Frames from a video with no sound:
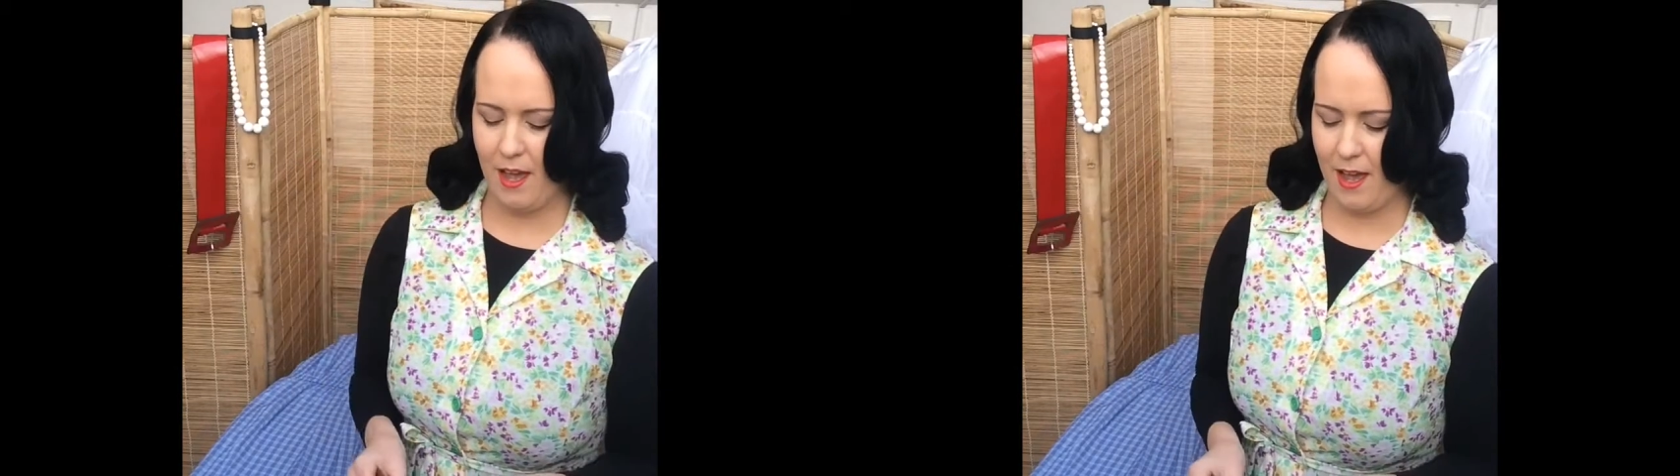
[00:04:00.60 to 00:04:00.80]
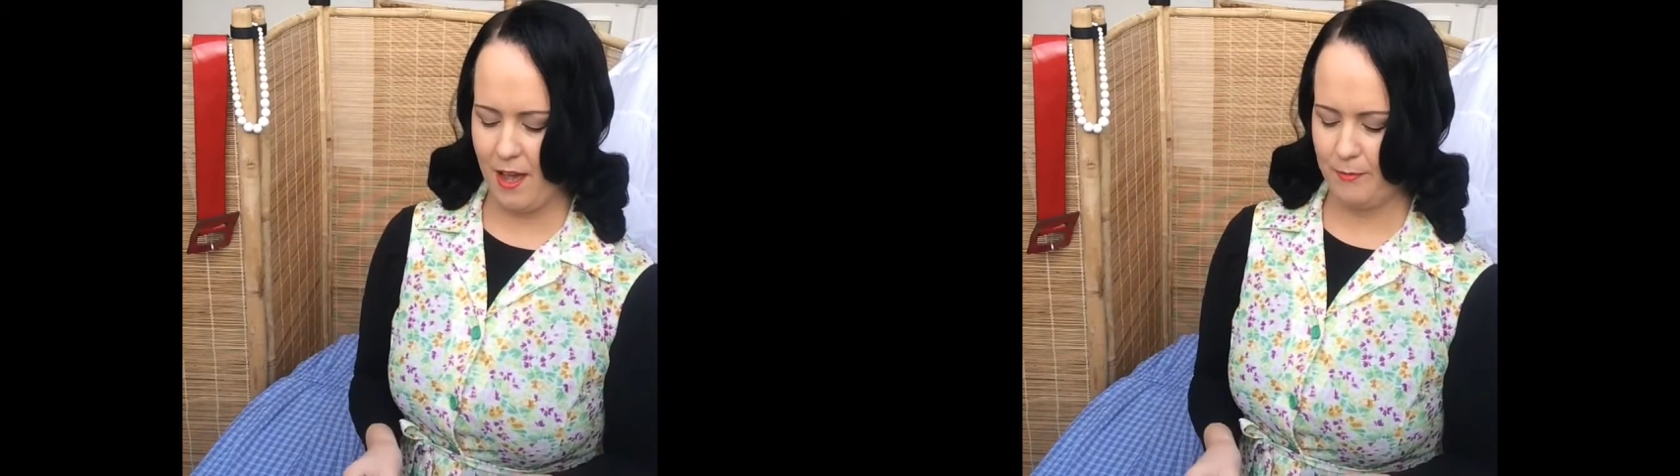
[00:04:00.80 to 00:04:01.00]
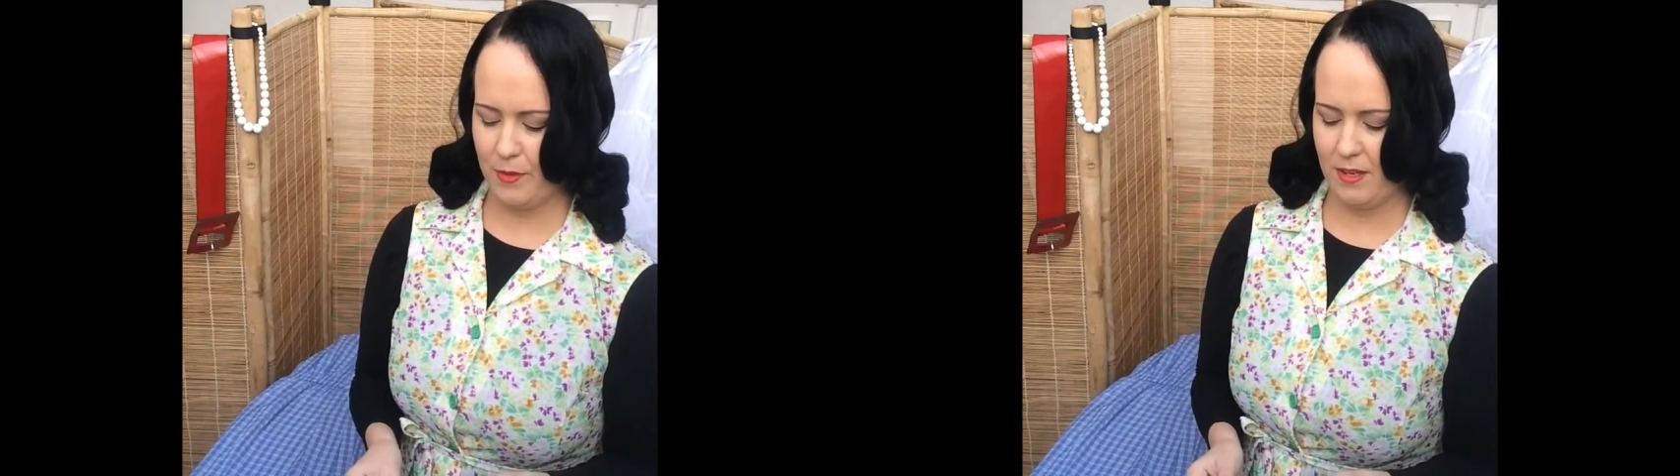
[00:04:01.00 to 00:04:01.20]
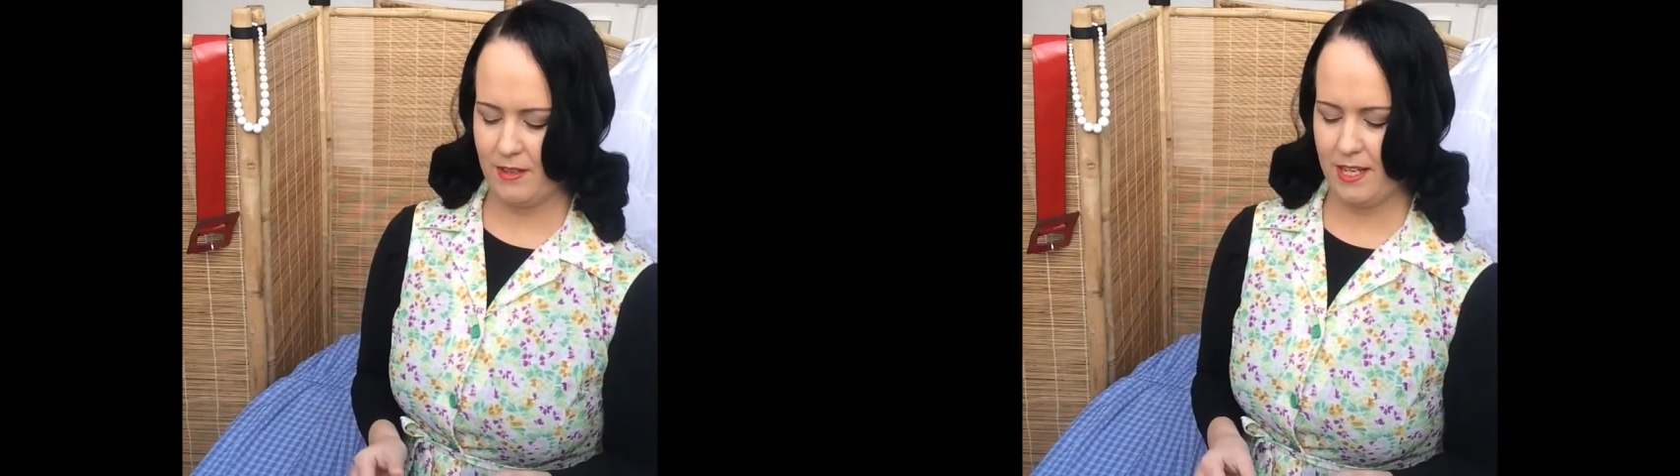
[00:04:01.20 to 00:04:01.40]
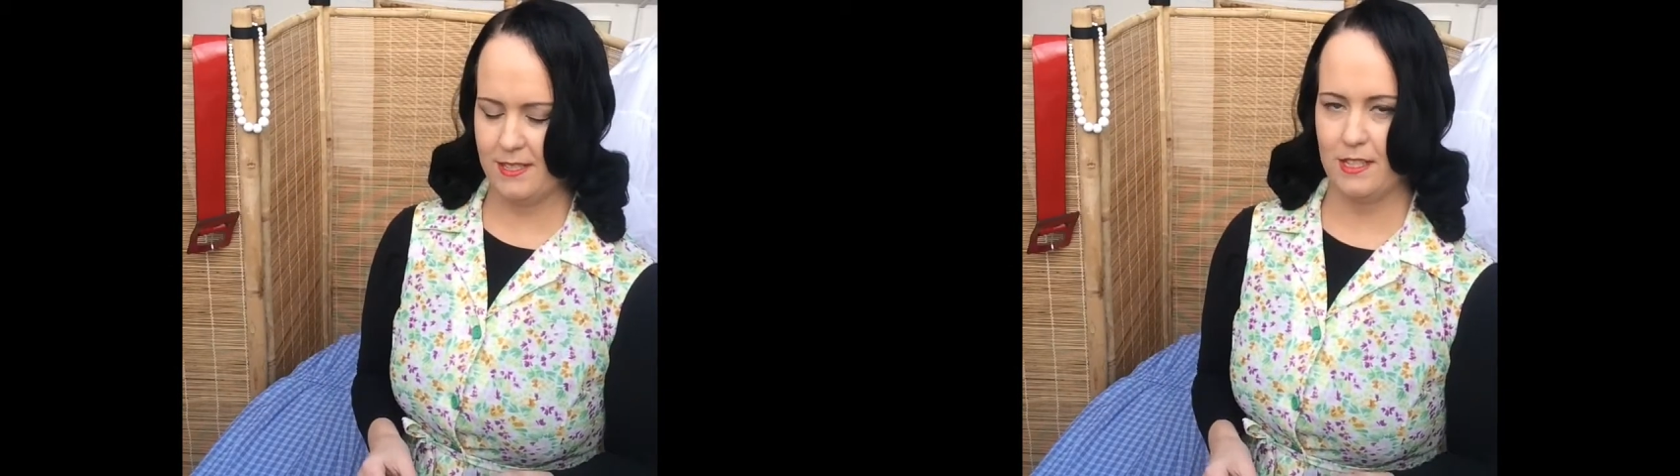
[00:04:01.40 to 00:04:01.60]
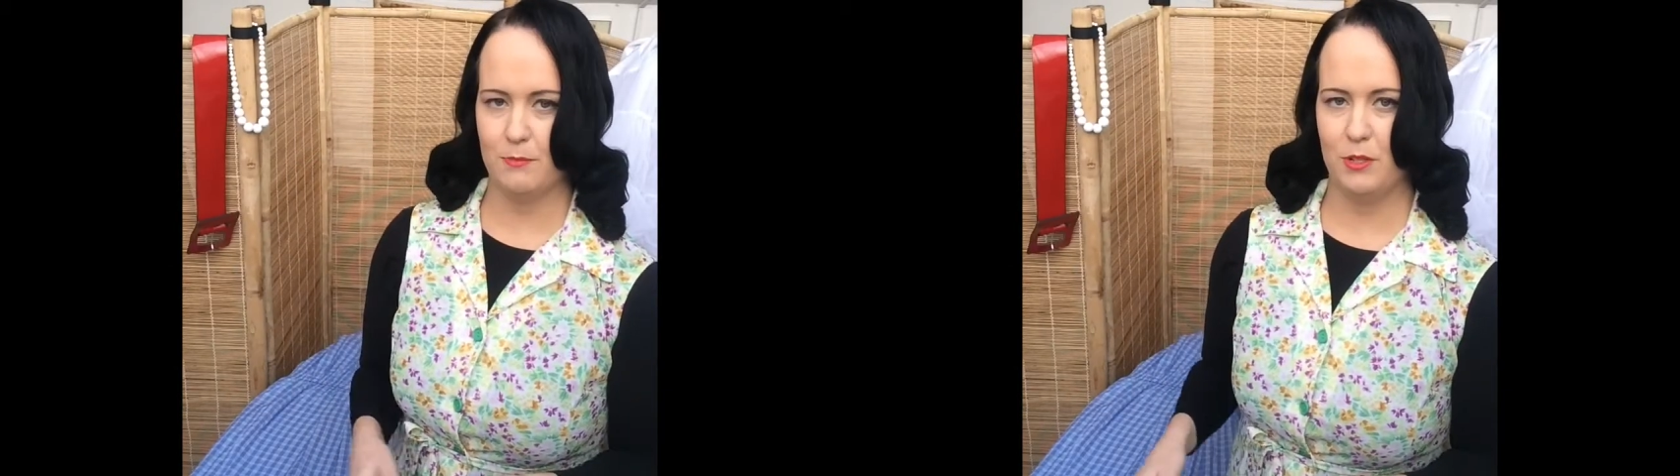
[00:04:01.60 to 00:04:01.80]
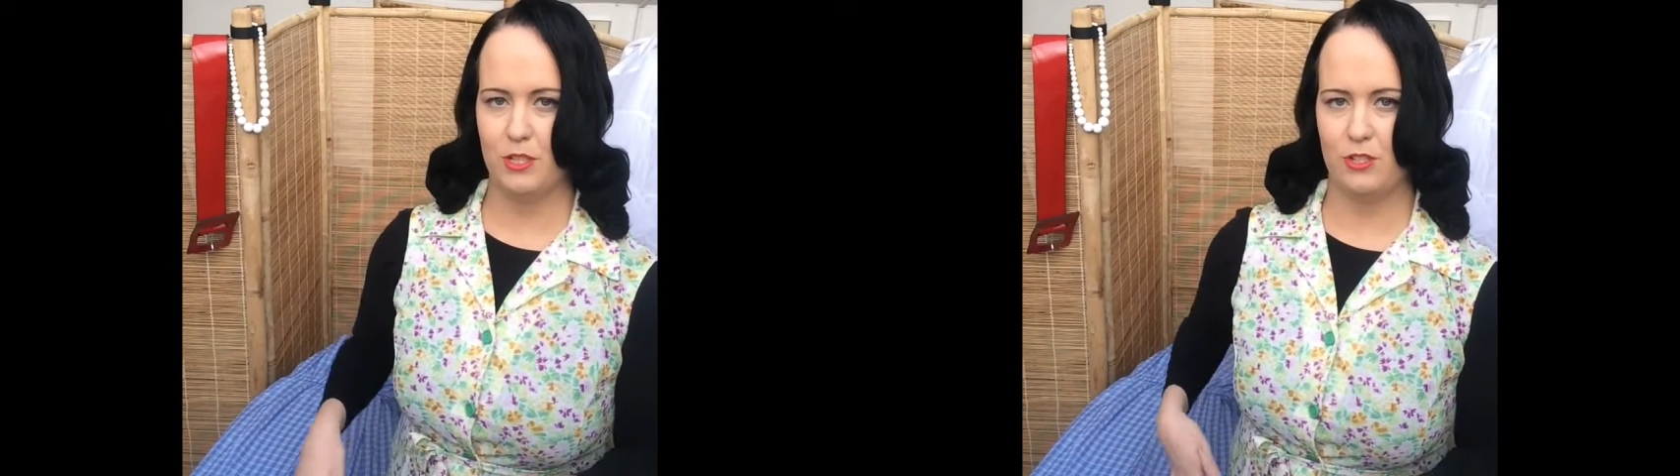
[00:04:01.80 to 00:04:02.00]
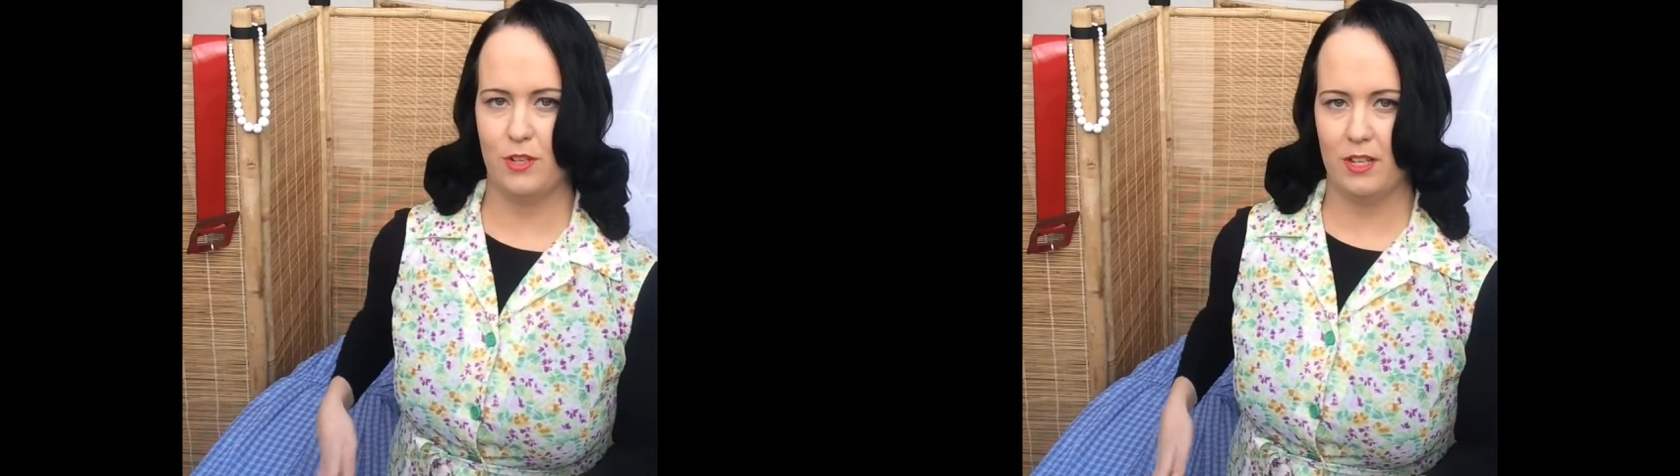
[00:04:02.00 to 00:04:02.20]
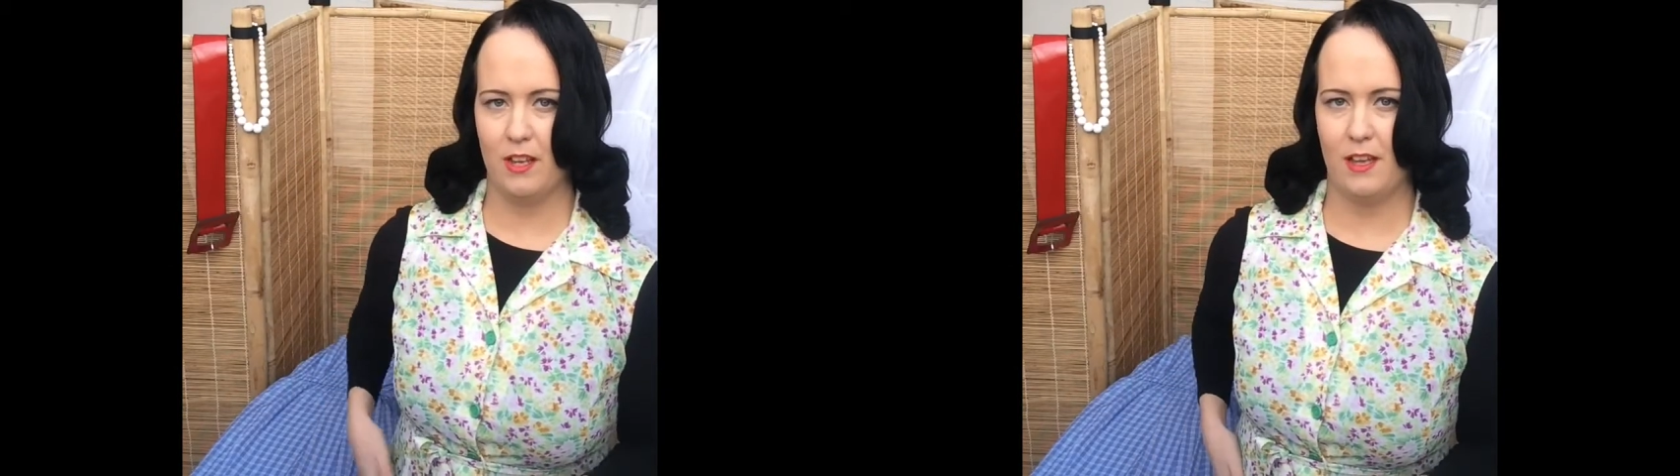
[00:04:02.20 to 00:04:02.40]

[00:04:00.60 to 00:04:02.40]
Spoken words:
Like I said, I'm only doing